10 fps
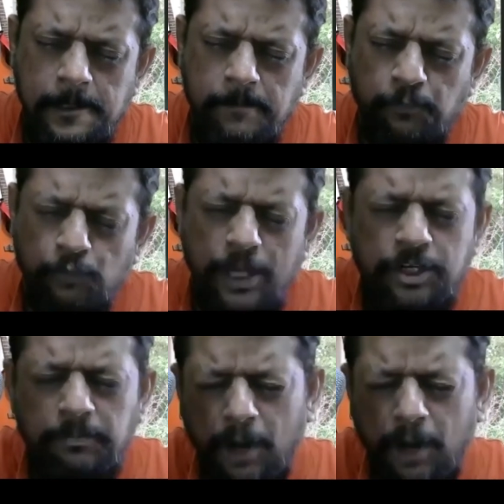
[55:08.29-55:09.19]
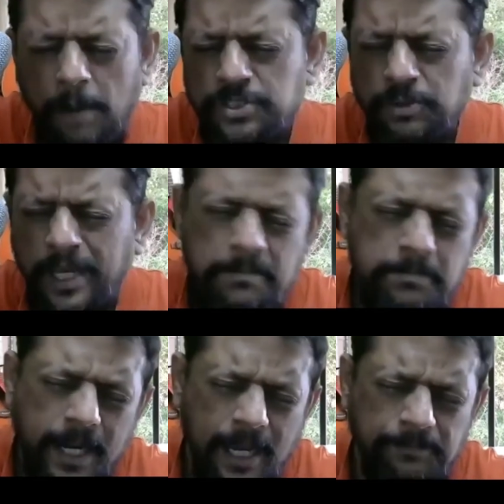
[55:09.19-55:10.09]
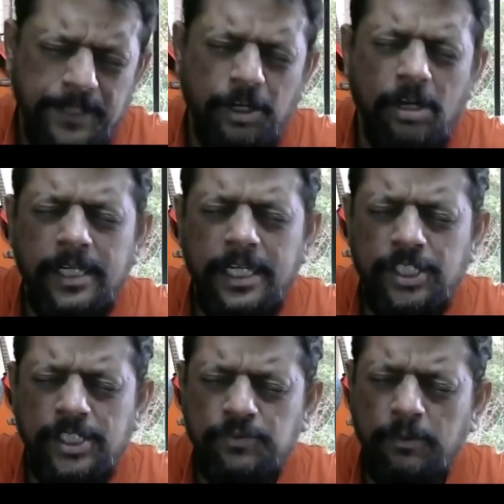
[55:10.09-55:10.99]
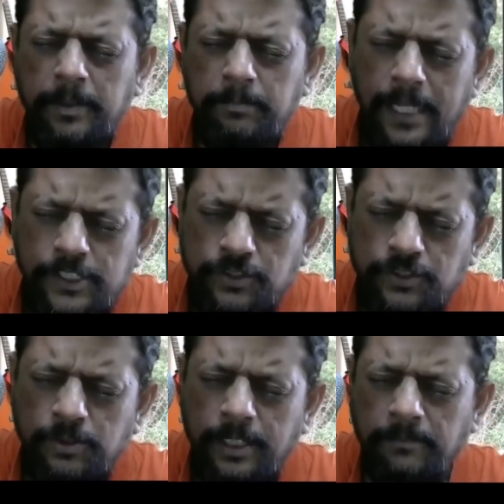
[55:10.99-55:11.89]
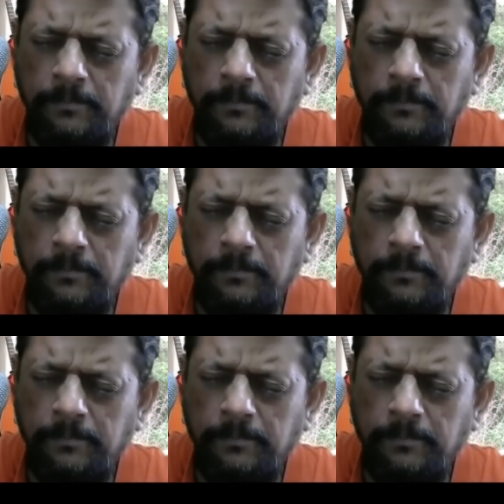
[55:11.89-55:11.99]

When you promised to Abraham that all nations would be blessed through him,